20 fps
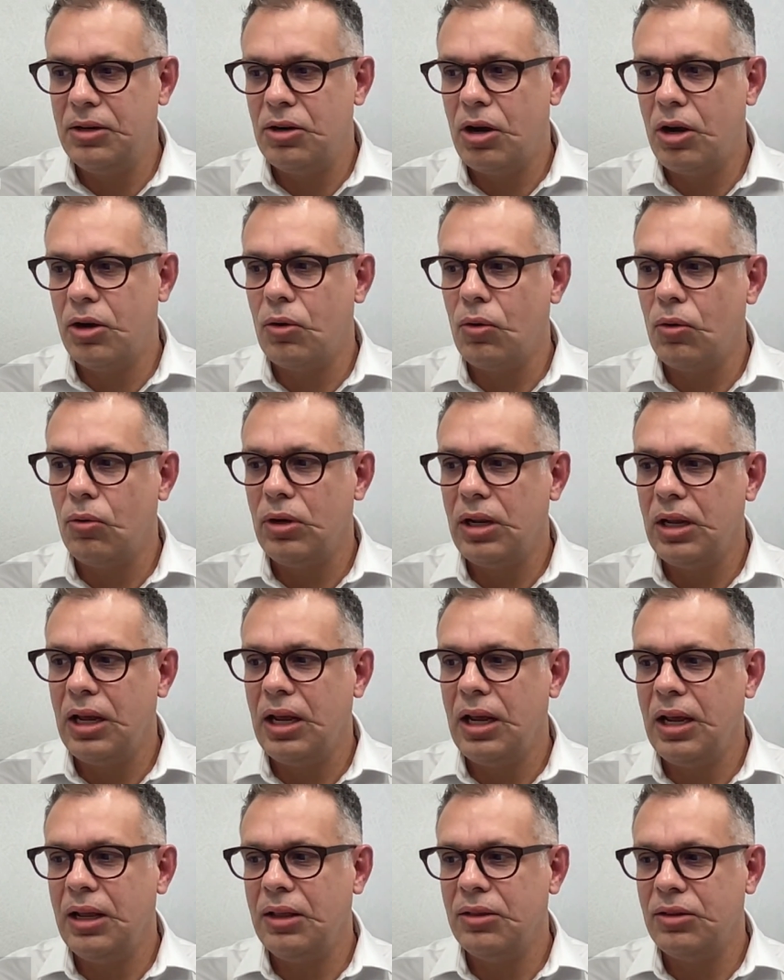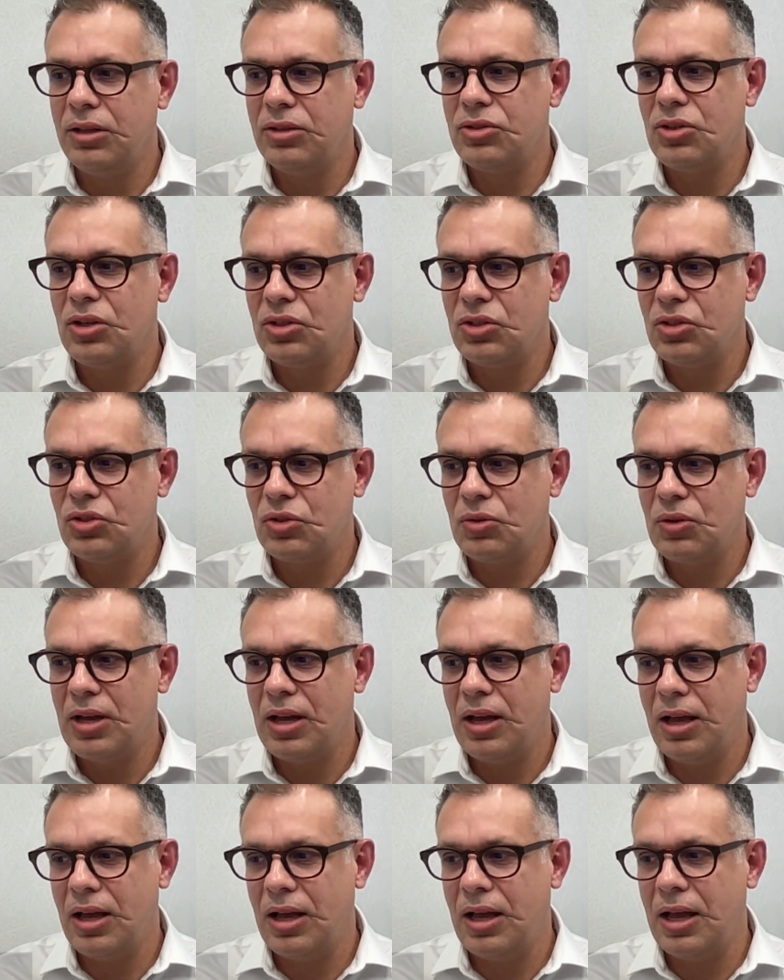Not only this is
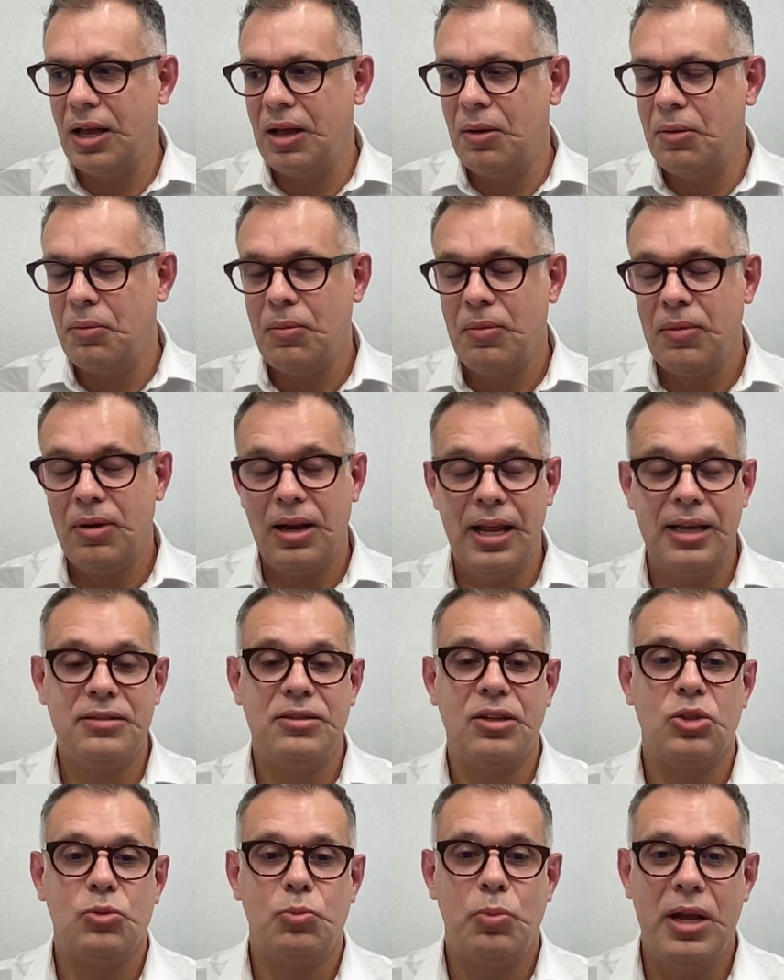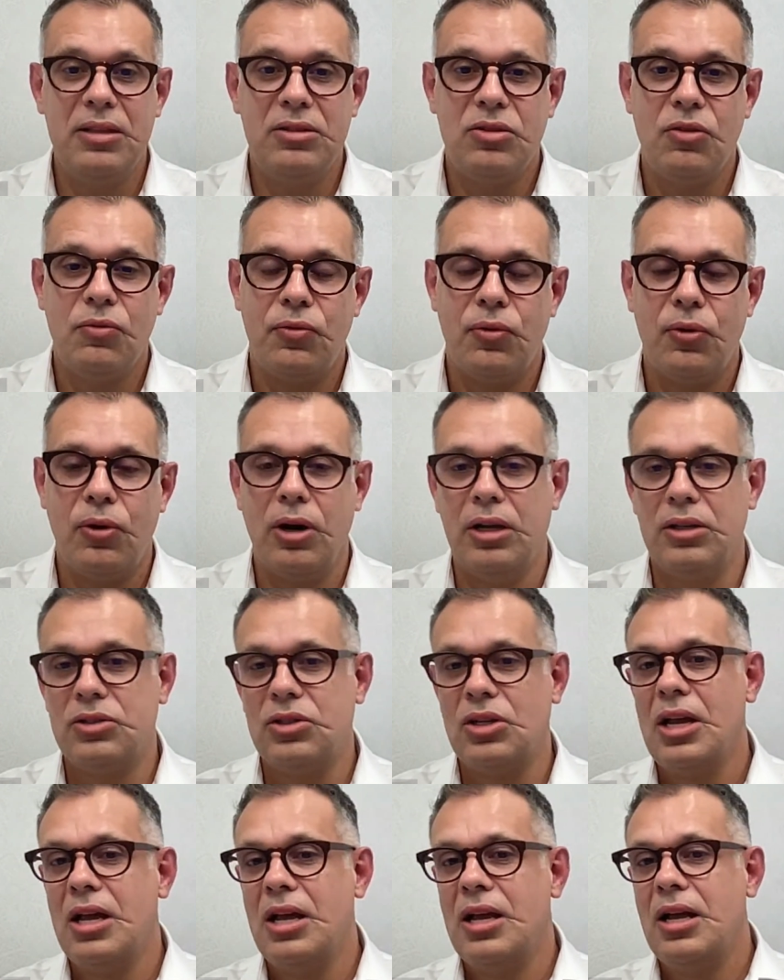less expensive for us,
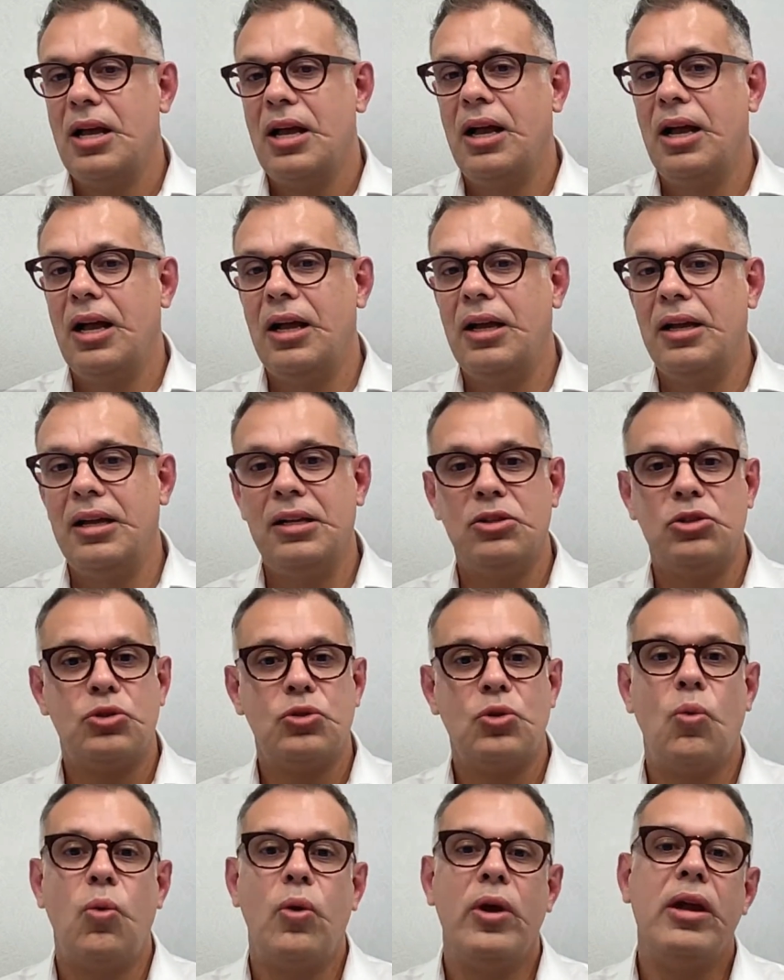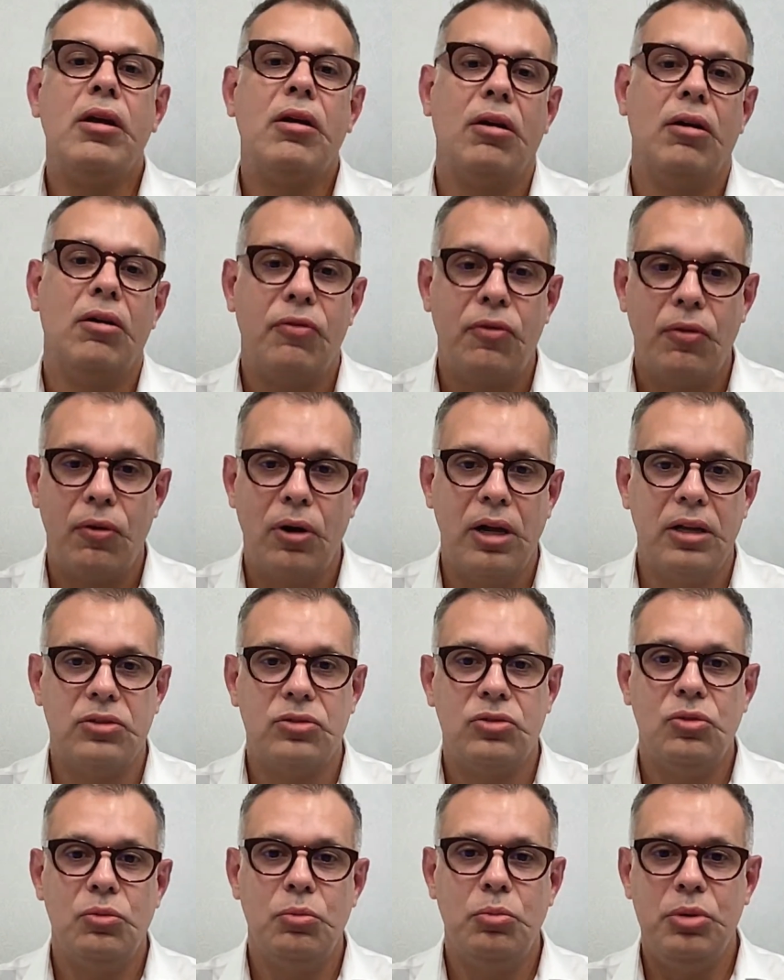it's quicker for us
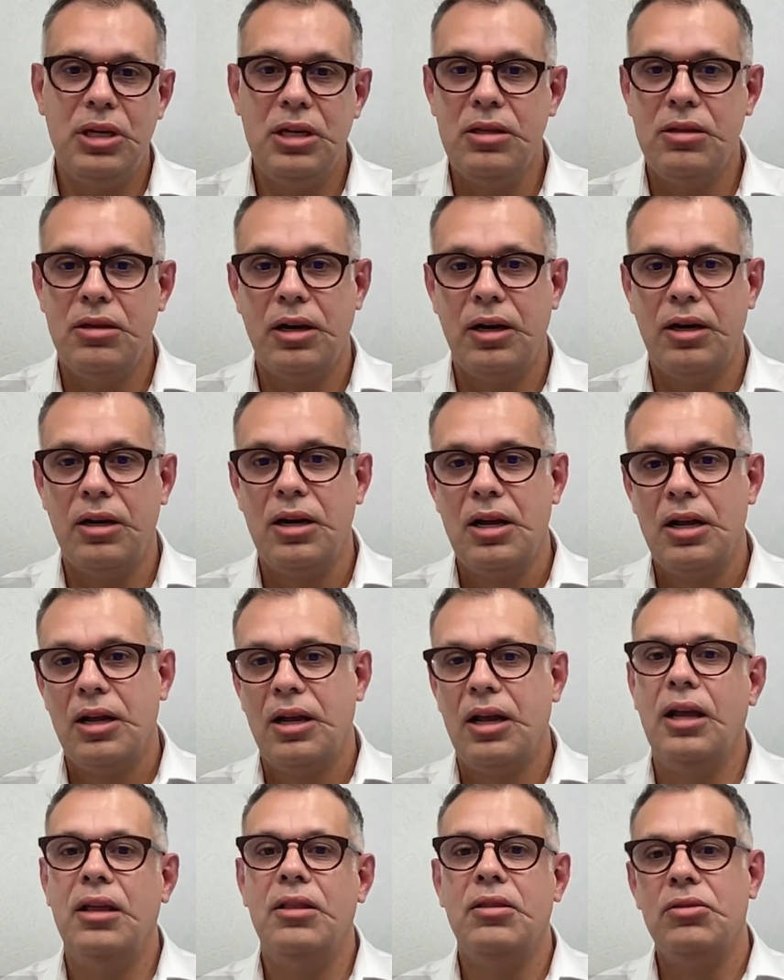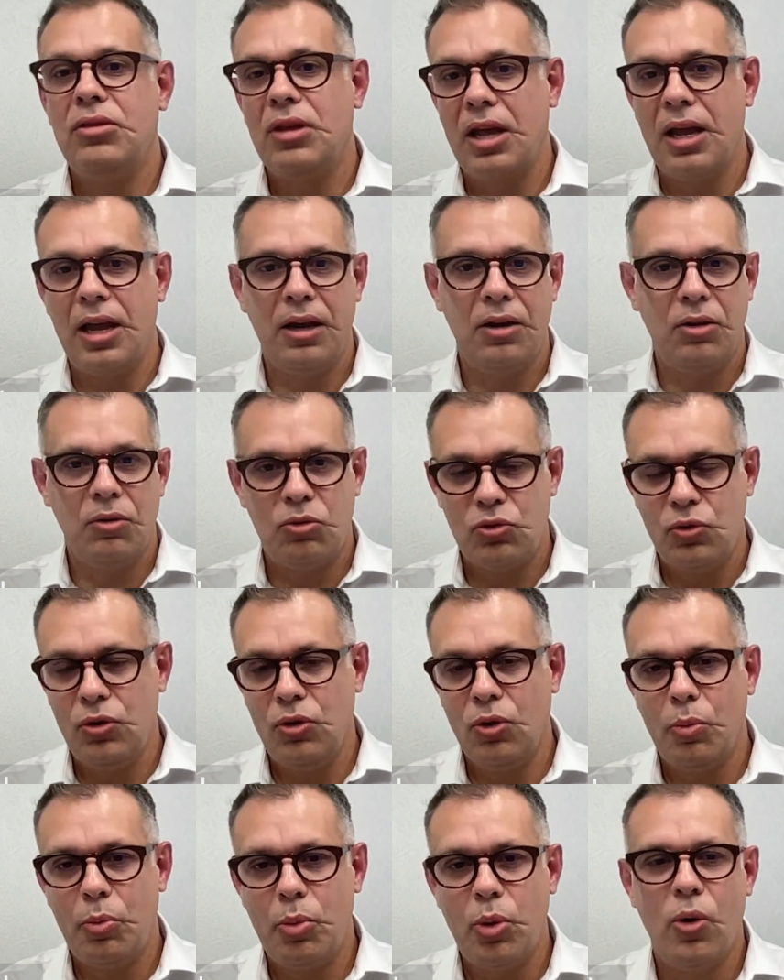to be there. And then to
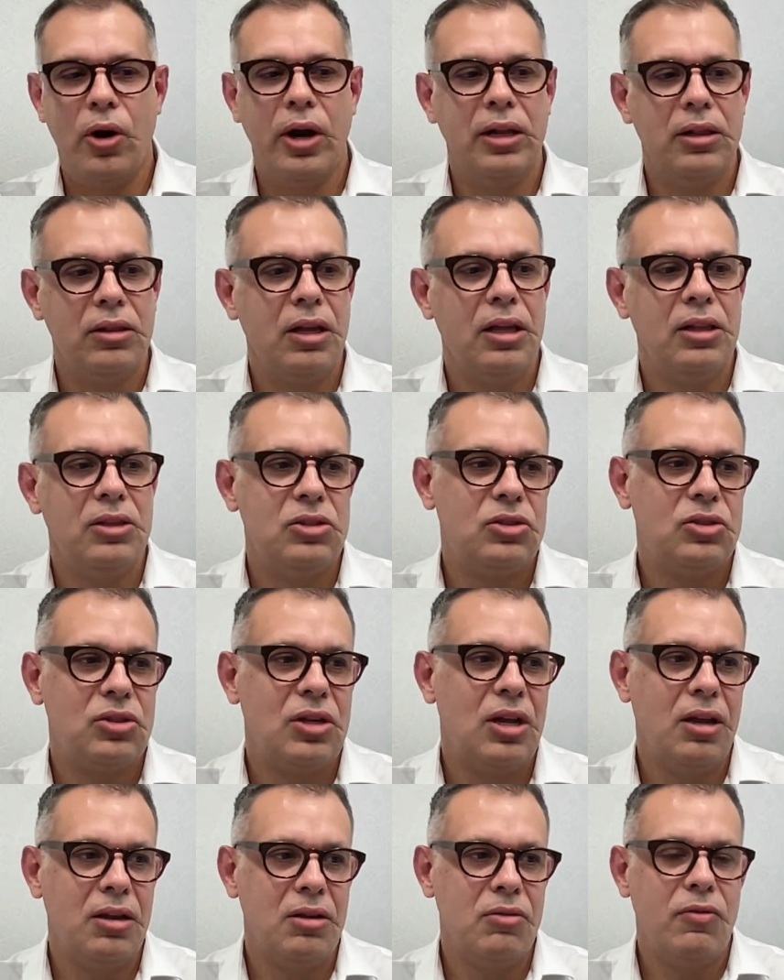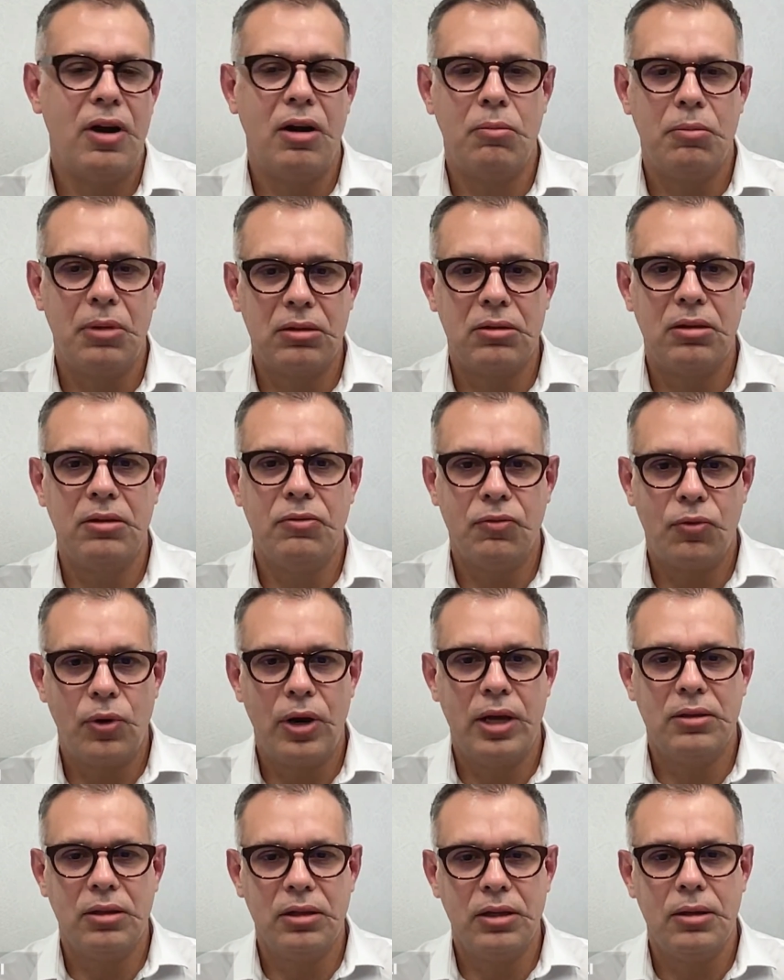your point, it's environmentally
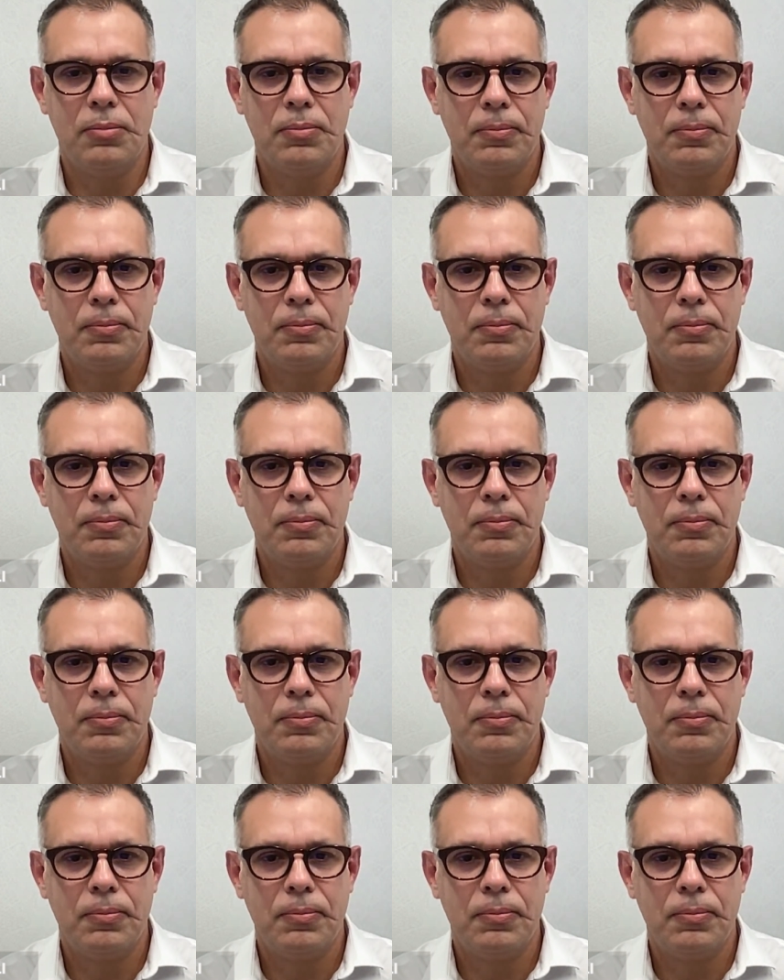friendly.